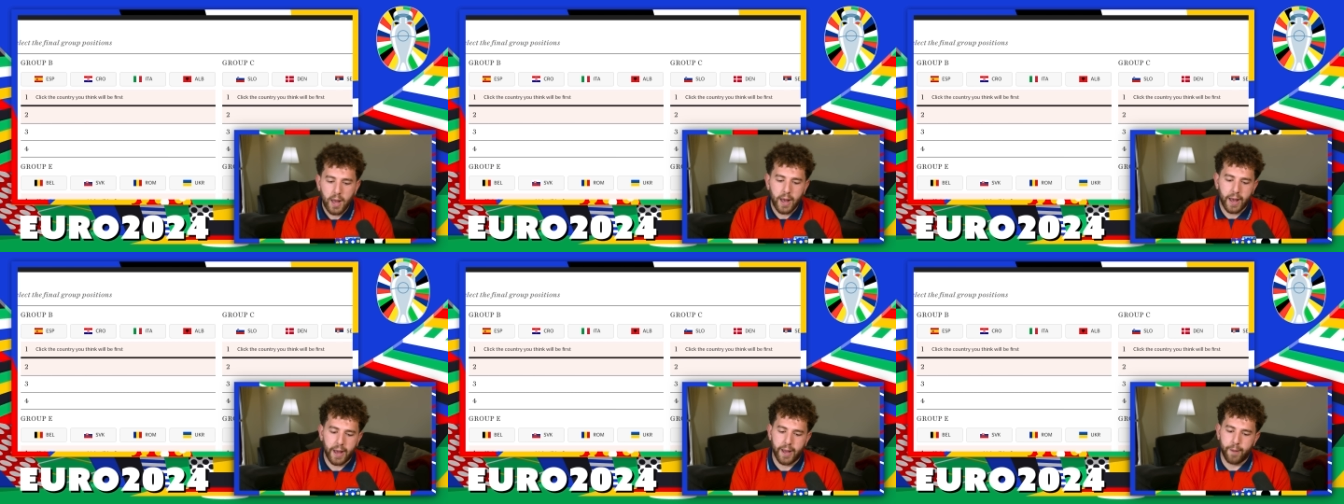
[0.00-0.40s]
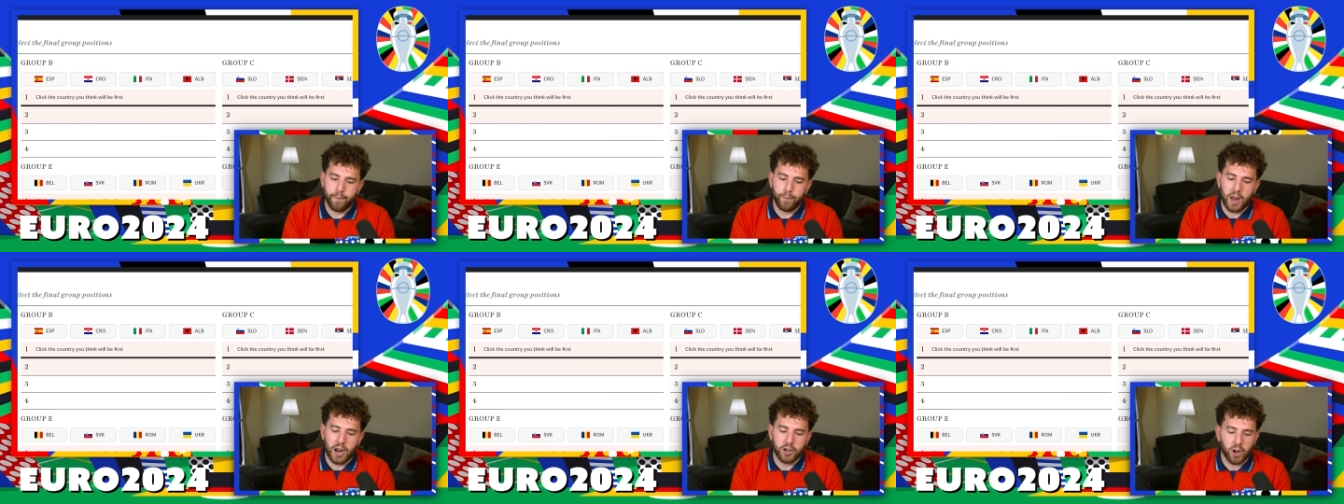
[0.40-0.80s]

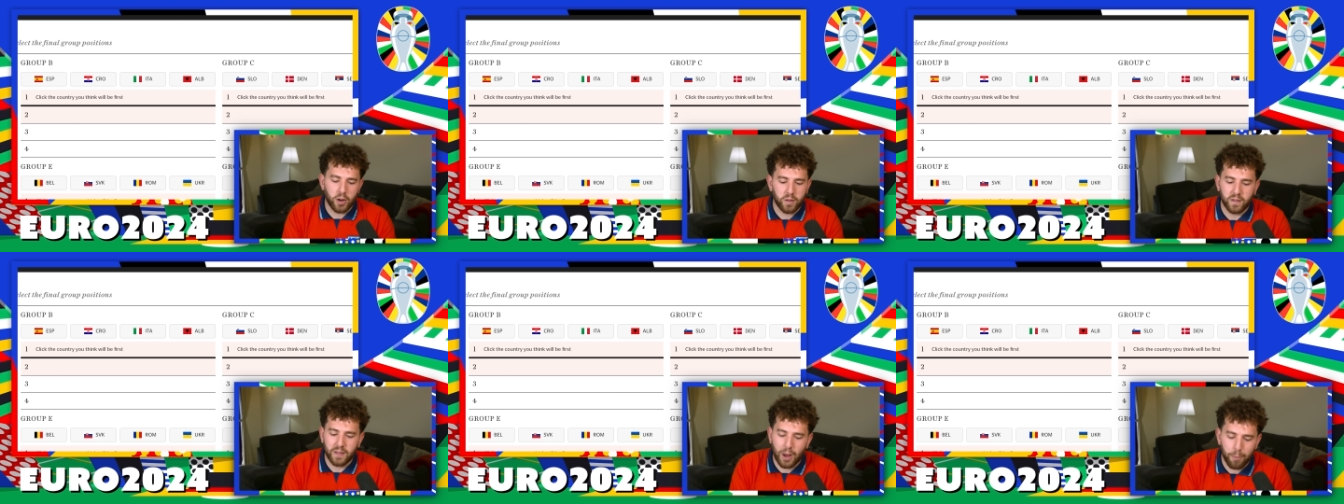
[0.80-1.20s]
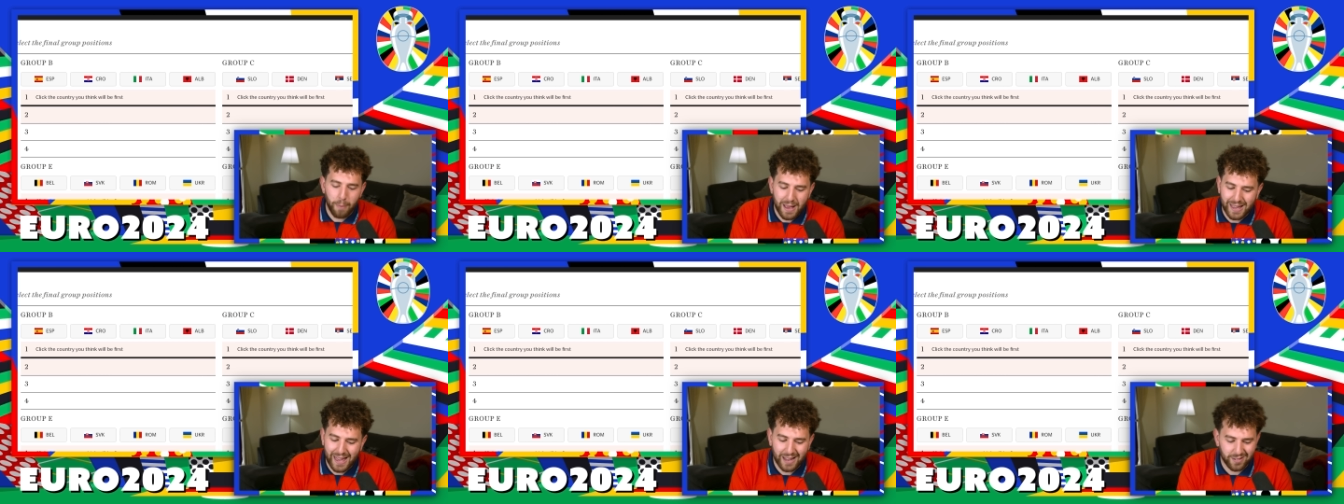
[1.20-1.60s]
Um, and I don't think they'll
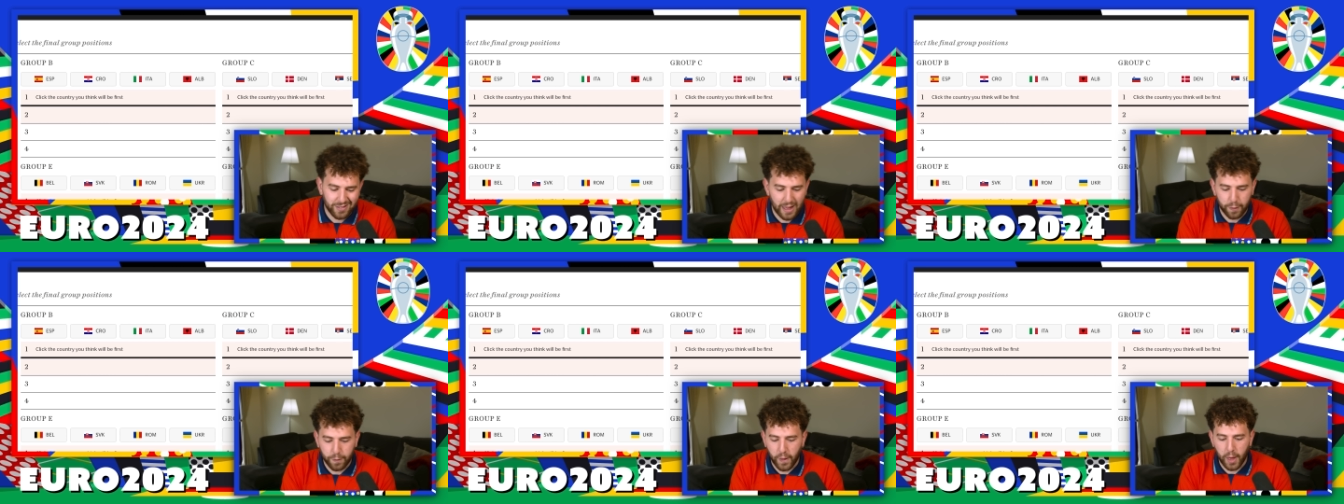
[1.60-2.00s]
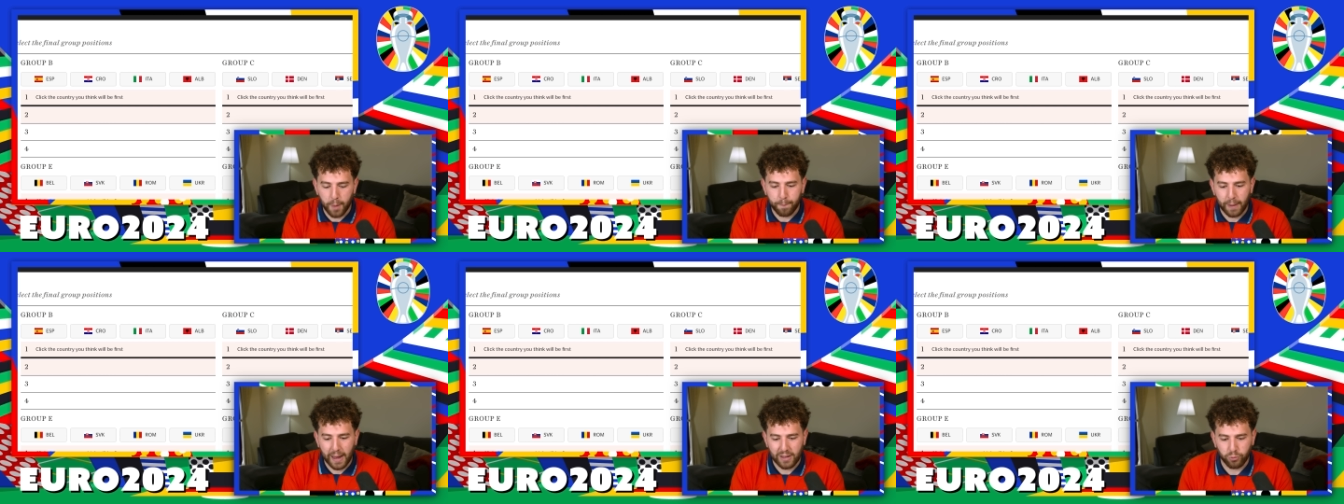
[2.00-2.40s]
make it into that
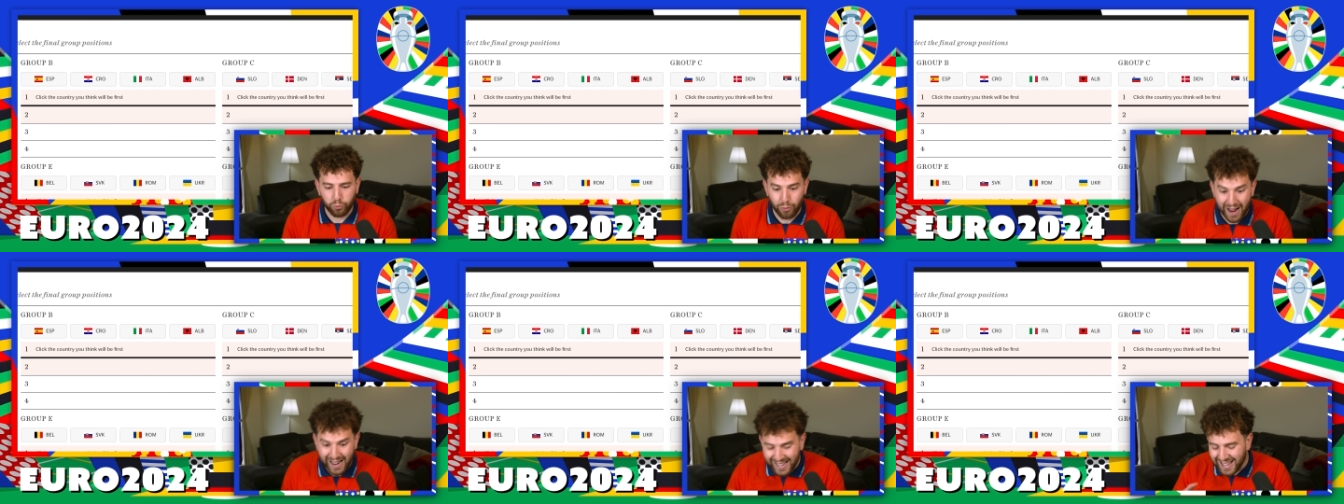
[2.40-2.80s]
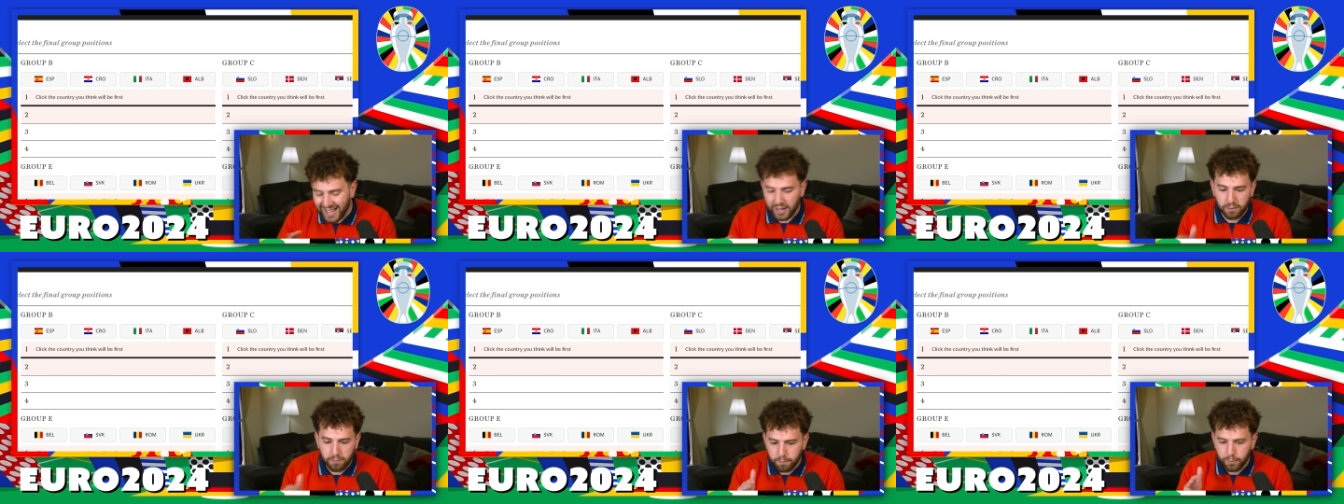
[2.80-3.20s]
third place
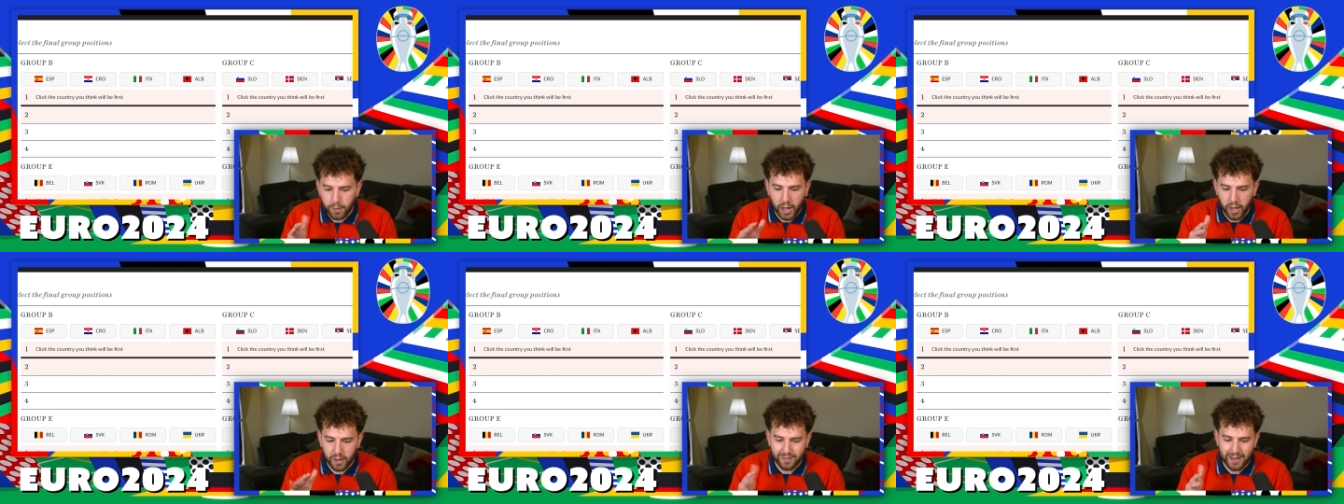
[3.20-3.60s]
ranking uh,